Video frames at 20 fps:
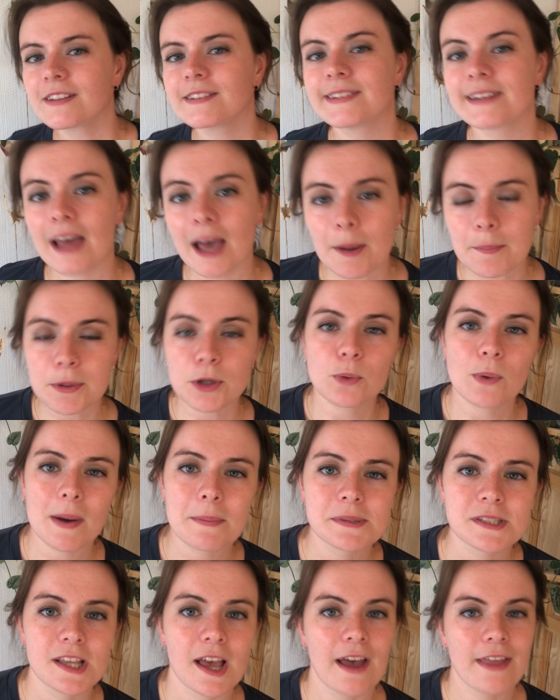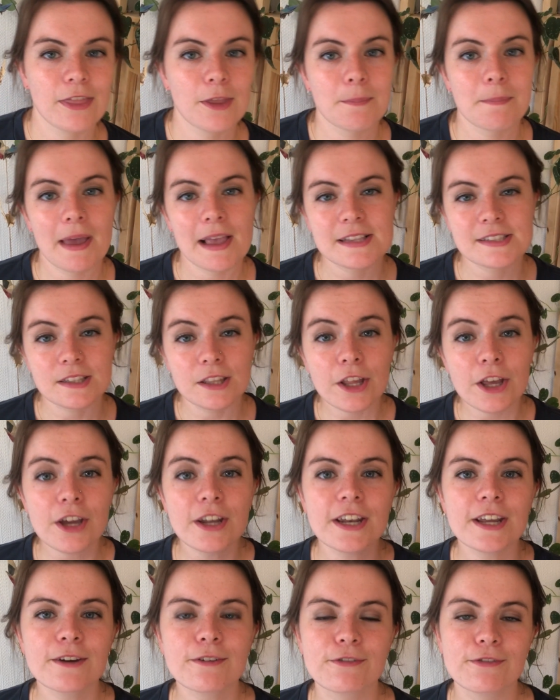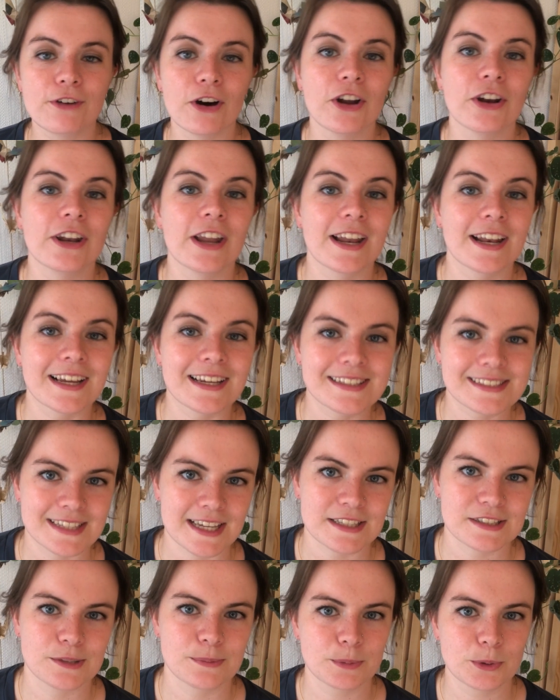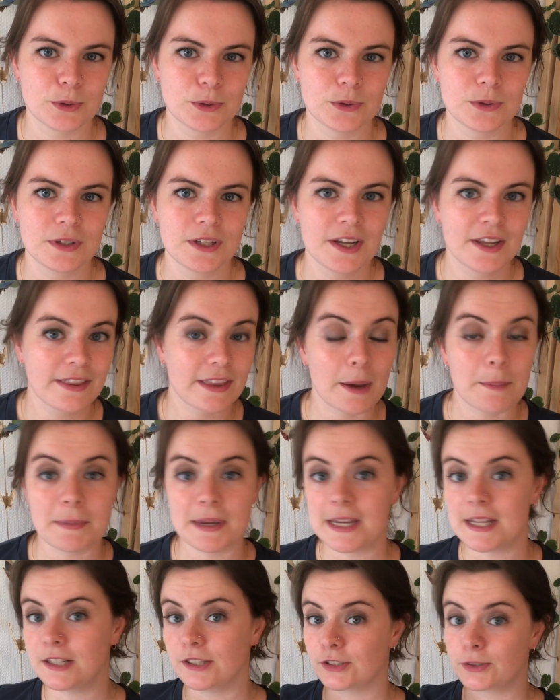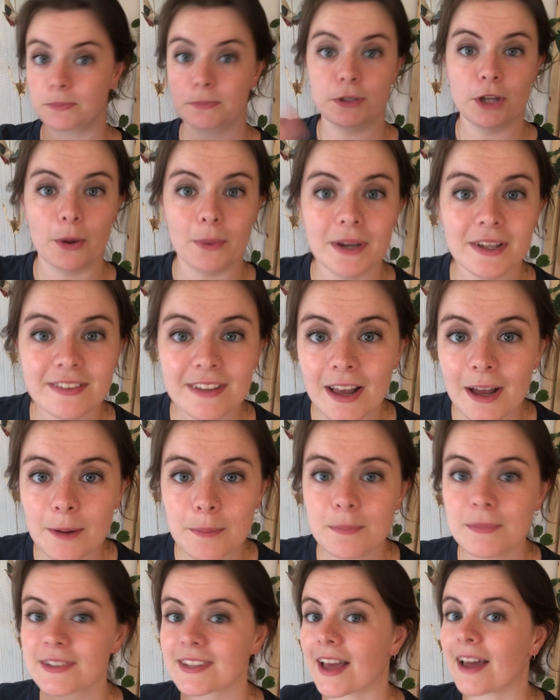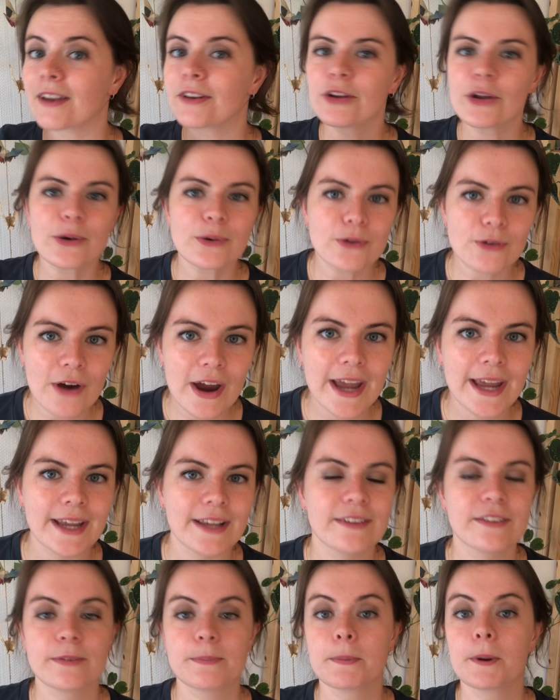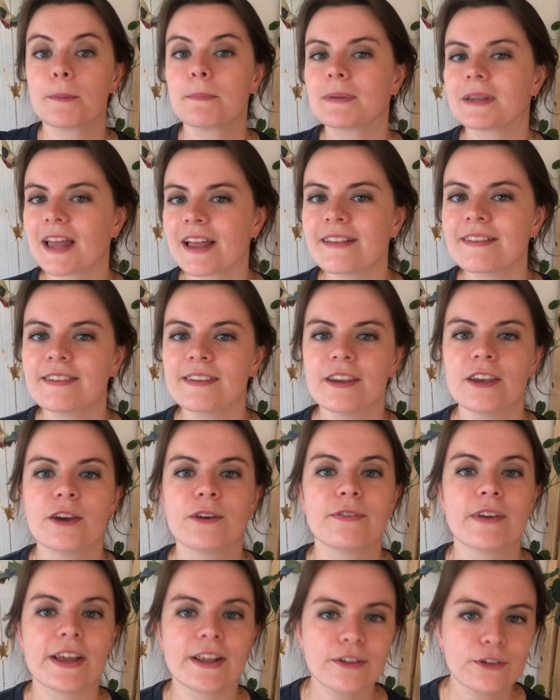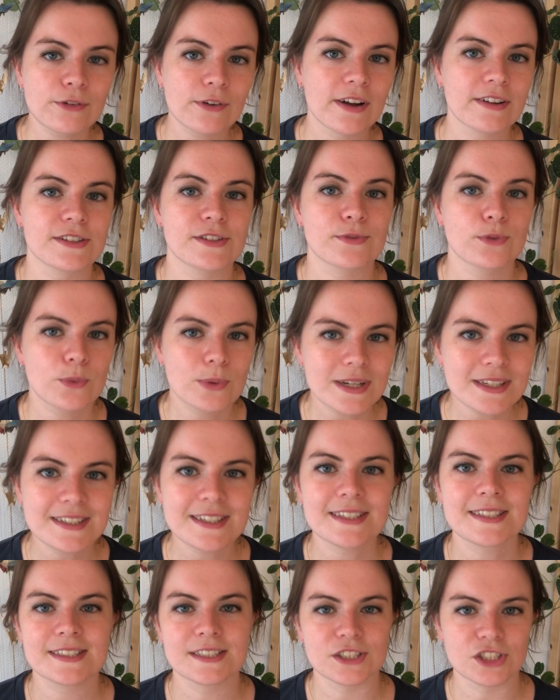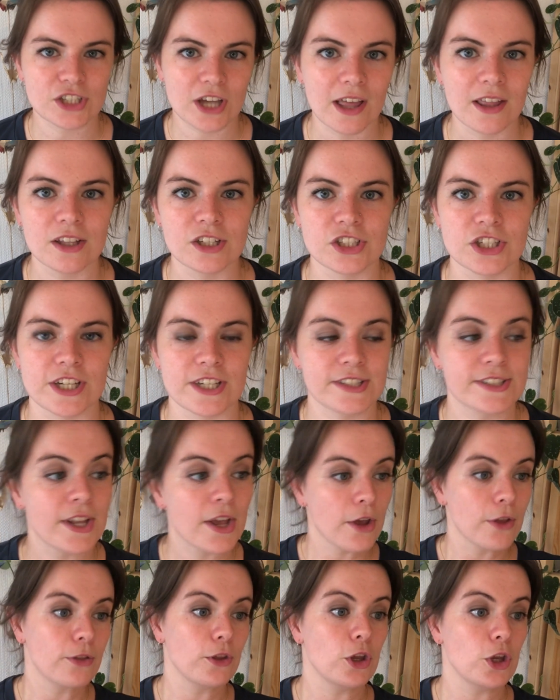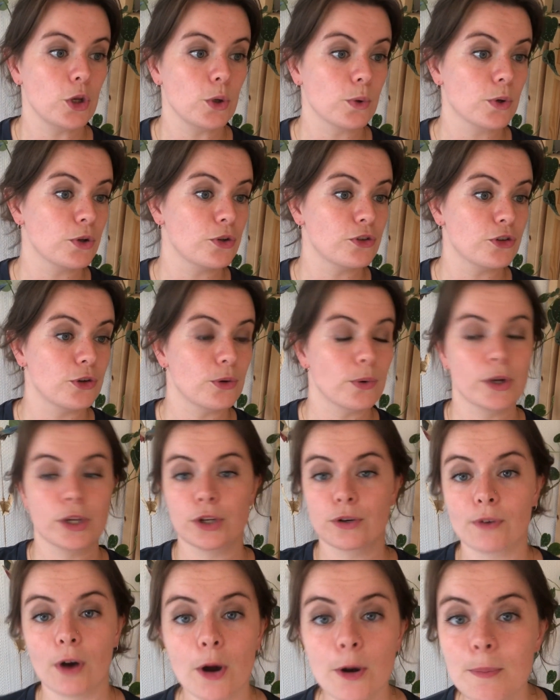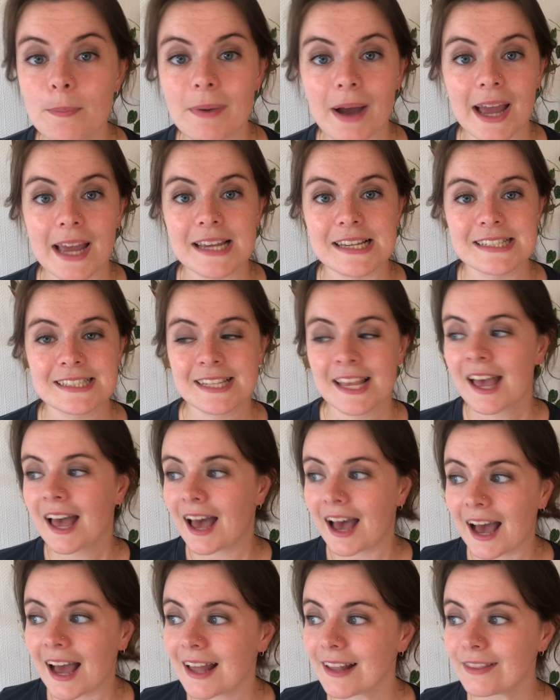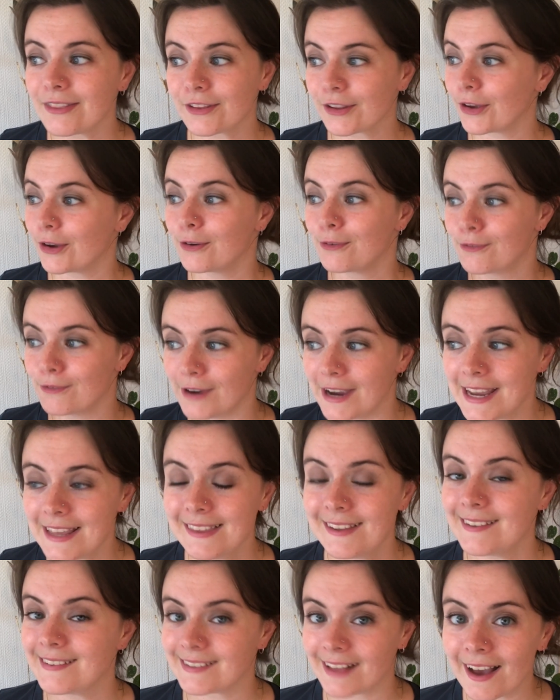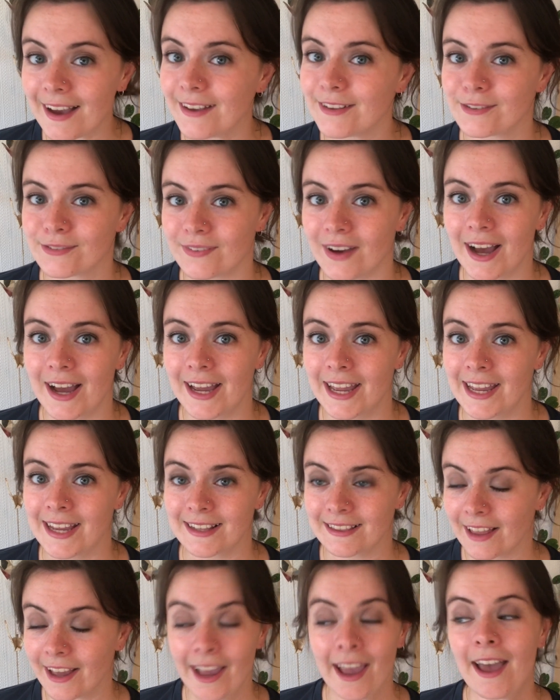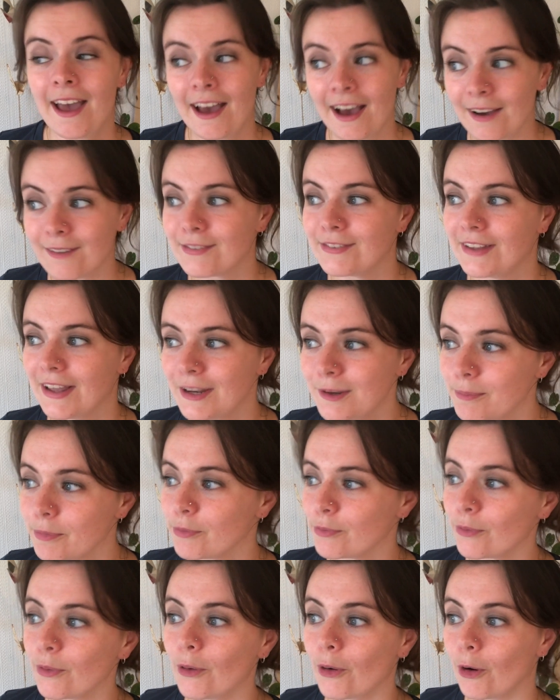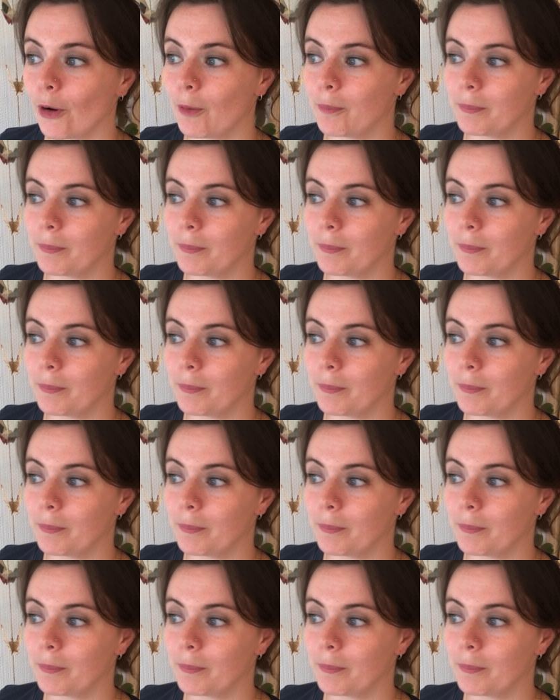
is an app and a website that makes learning fun and accessible. That means no exams and no grades, but plenty of interactive quizzes and challenges that you can do at your own pace and that are really satisfying. Like, I've said it before,